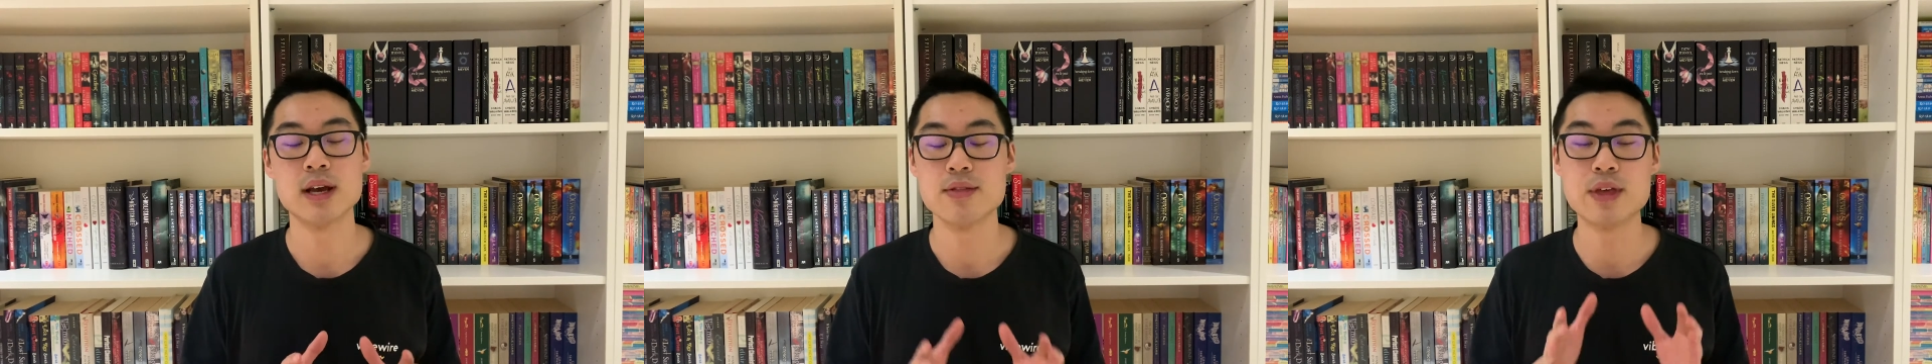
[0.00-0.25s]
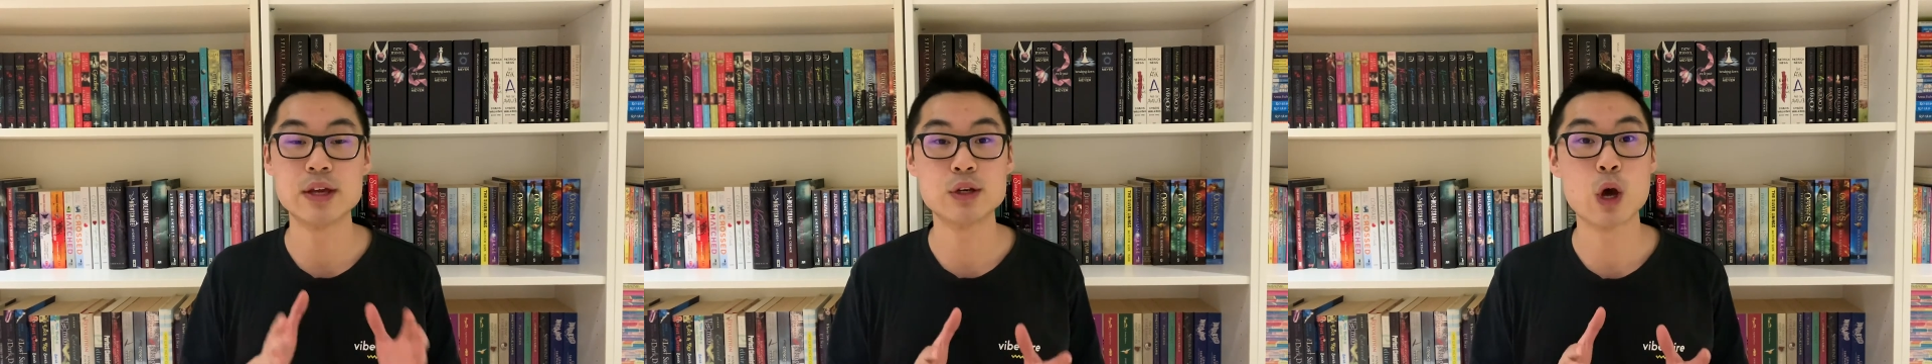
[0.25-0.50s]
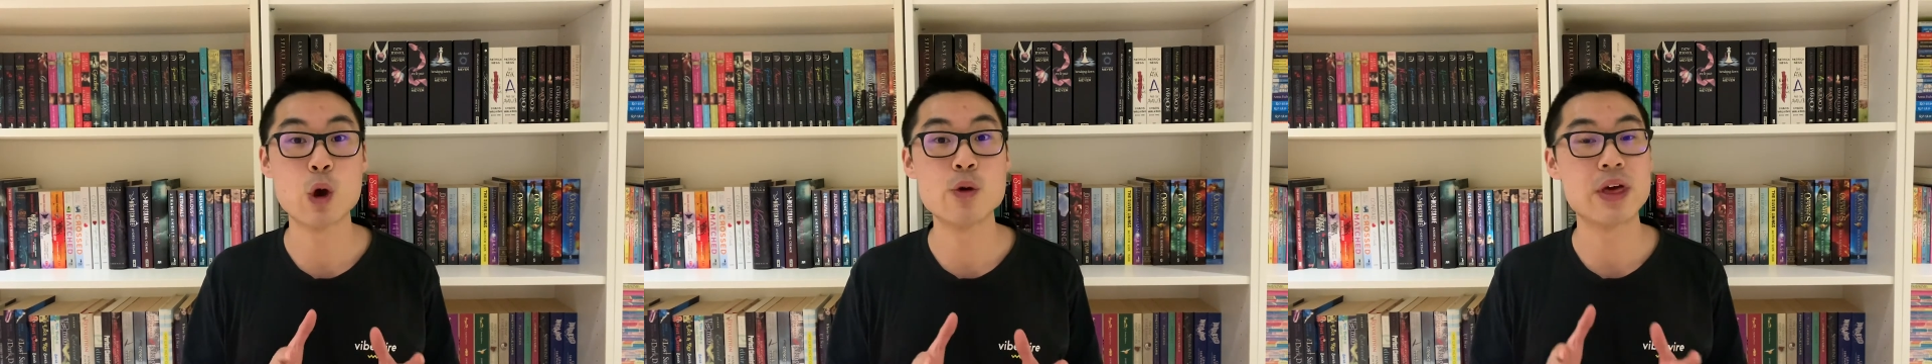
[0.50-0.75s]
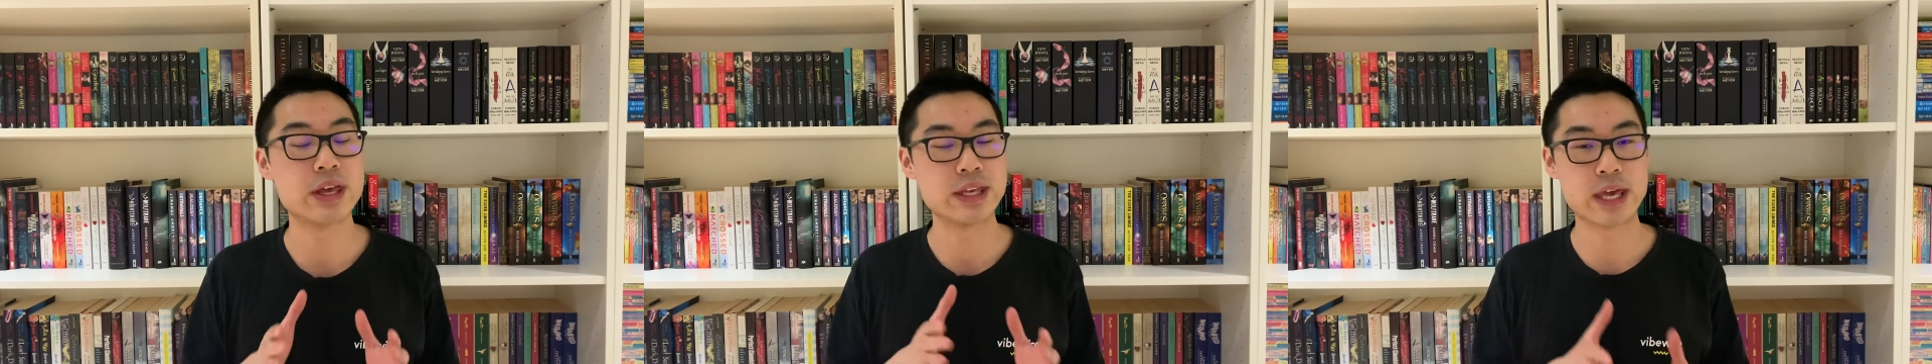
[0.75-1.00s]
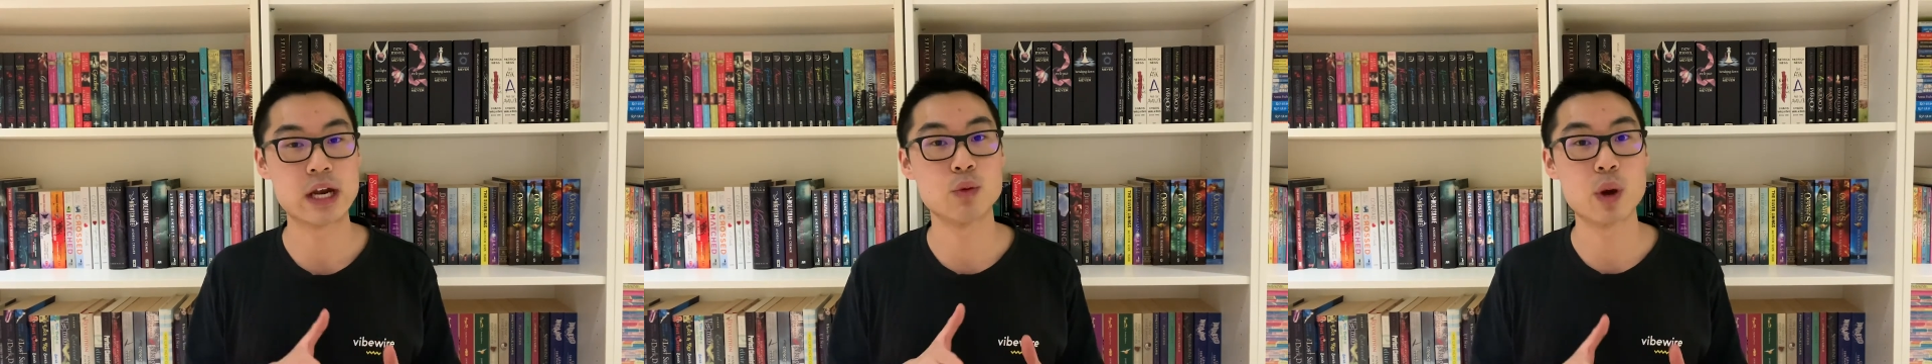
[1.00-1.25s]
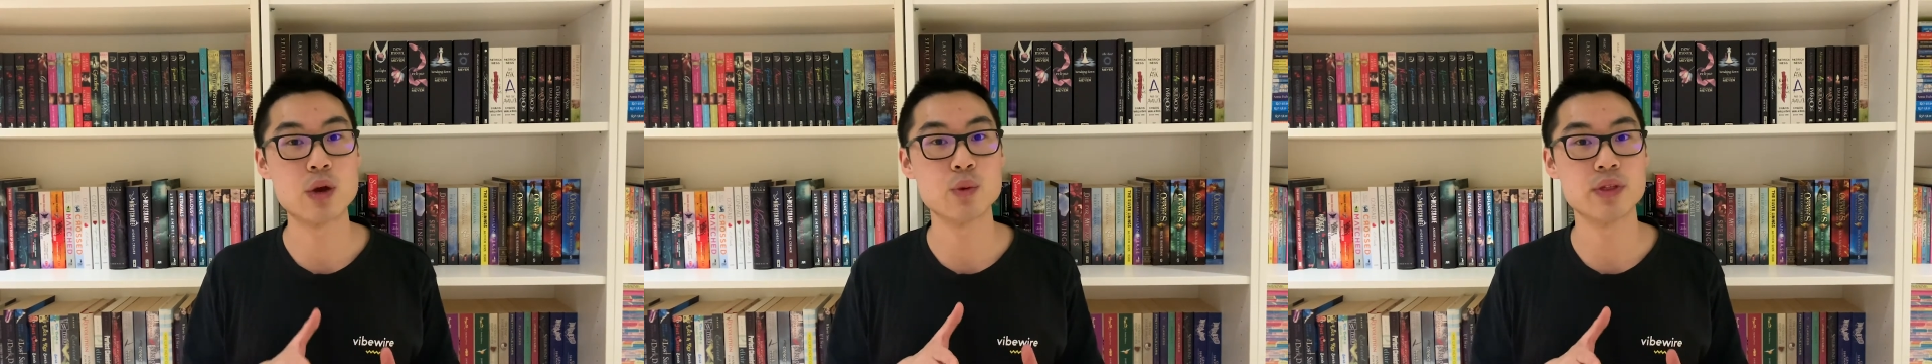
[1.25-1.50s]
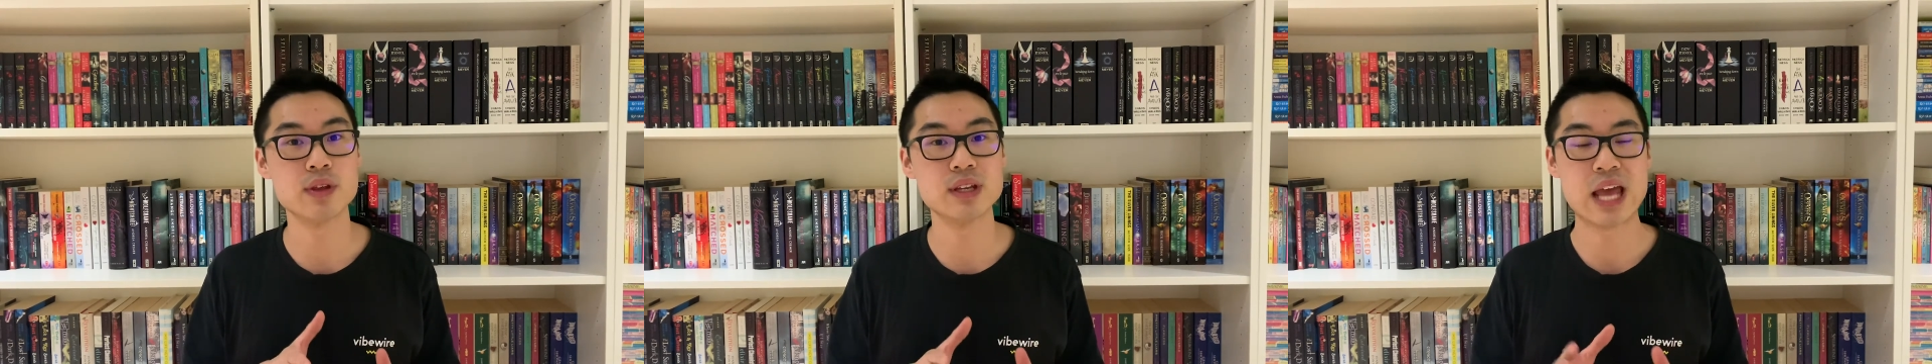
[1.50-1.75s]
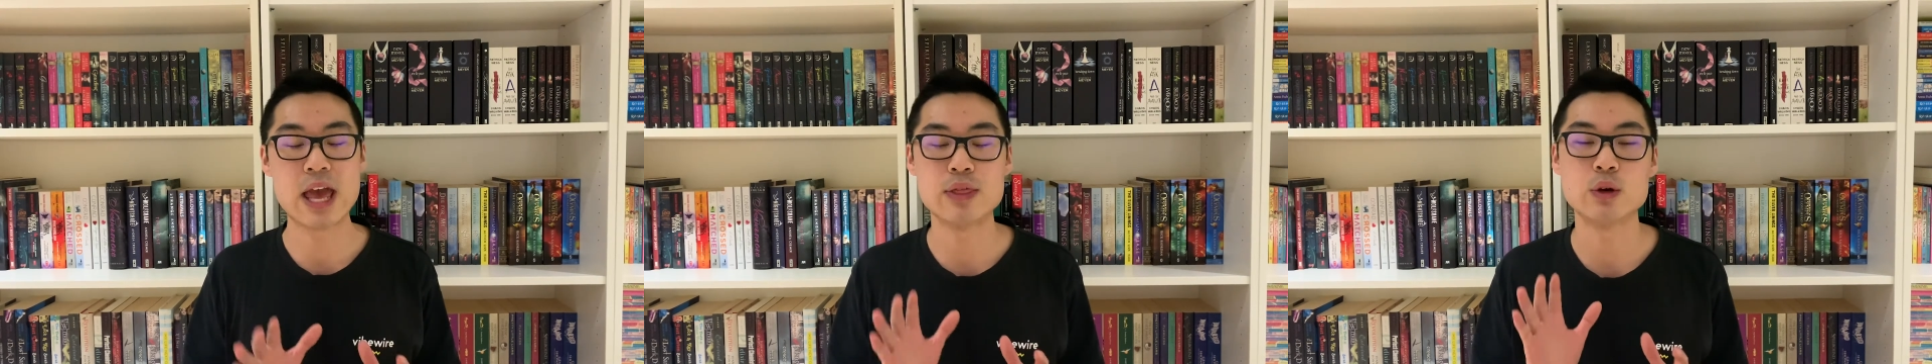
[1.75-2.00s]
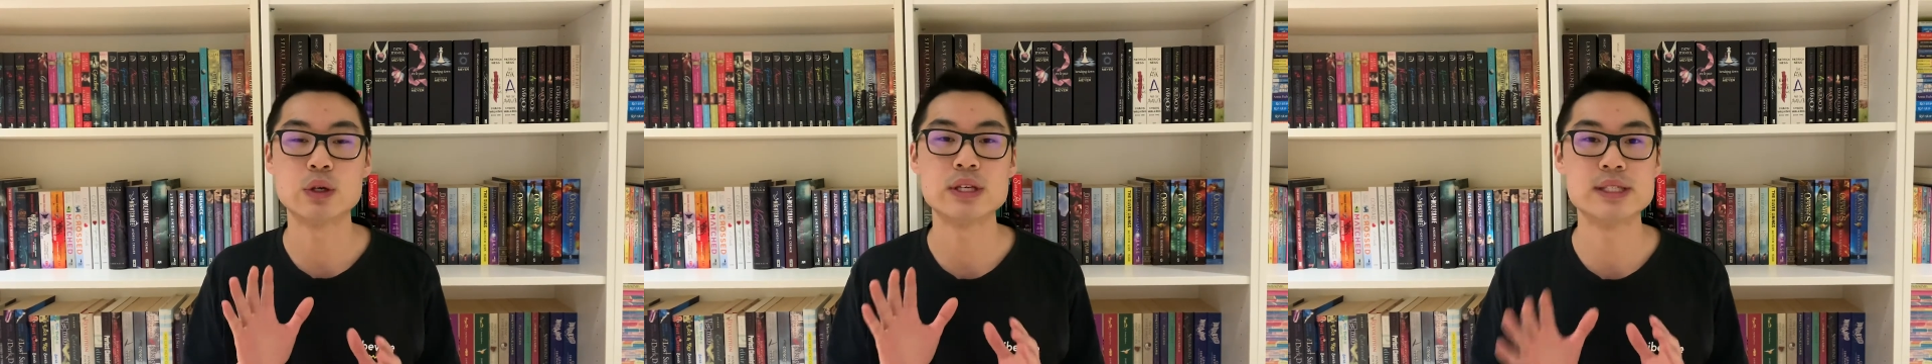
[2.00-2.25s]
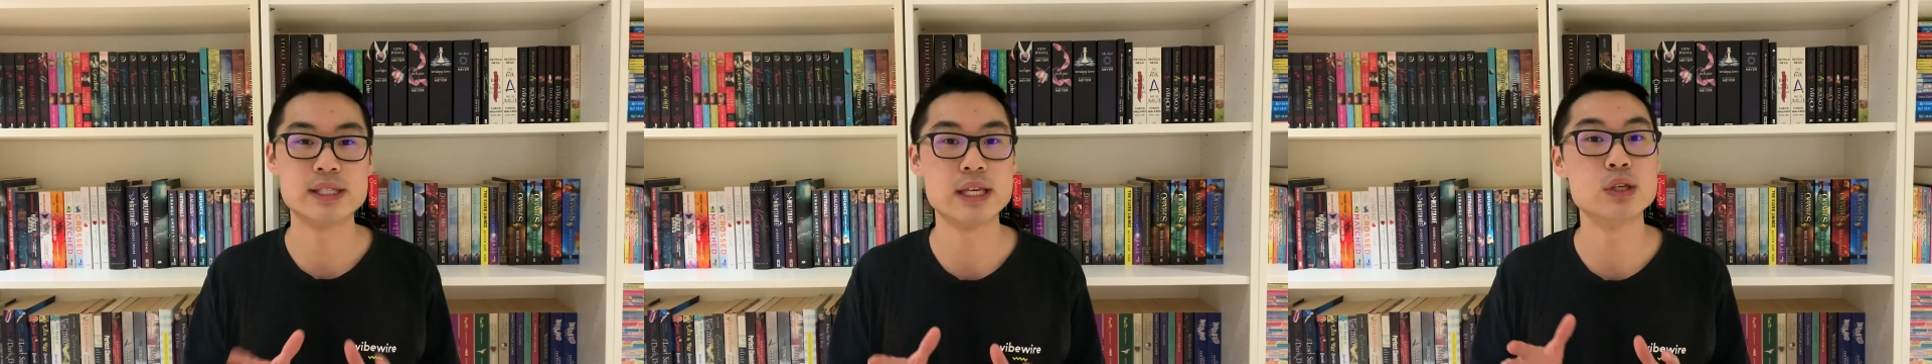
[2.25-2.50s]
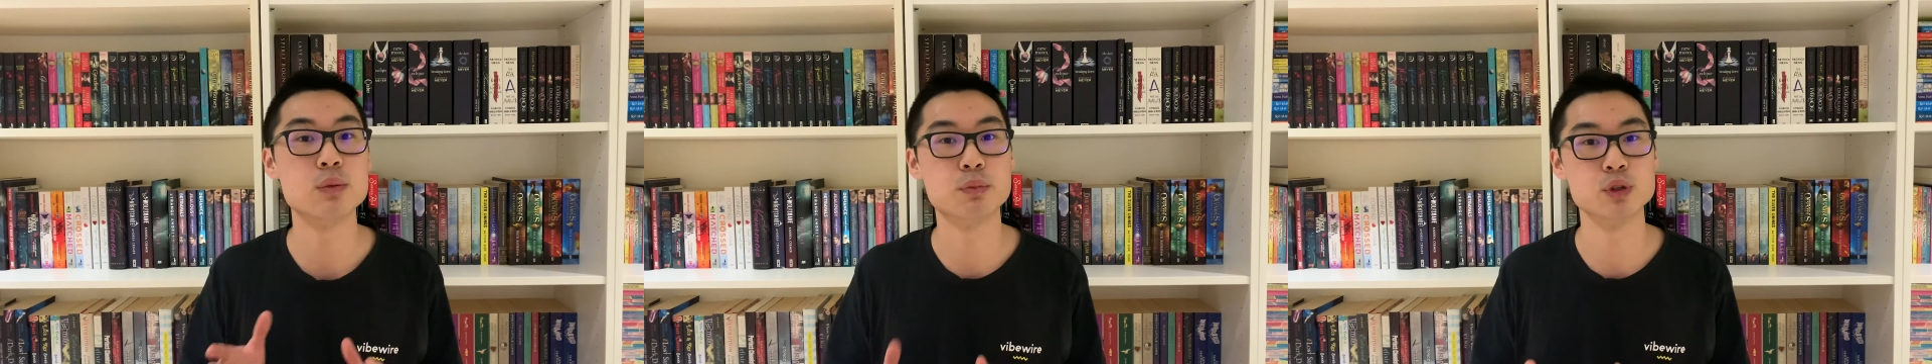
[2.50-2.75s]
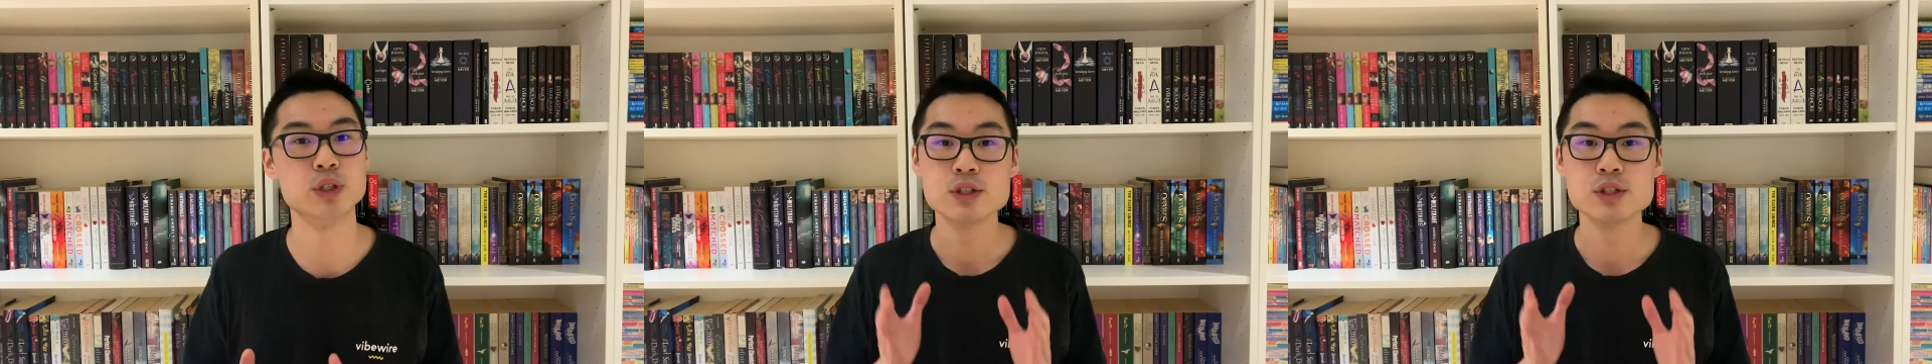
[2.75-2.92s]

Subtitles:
they know they can get away with it and they'll continue pushing.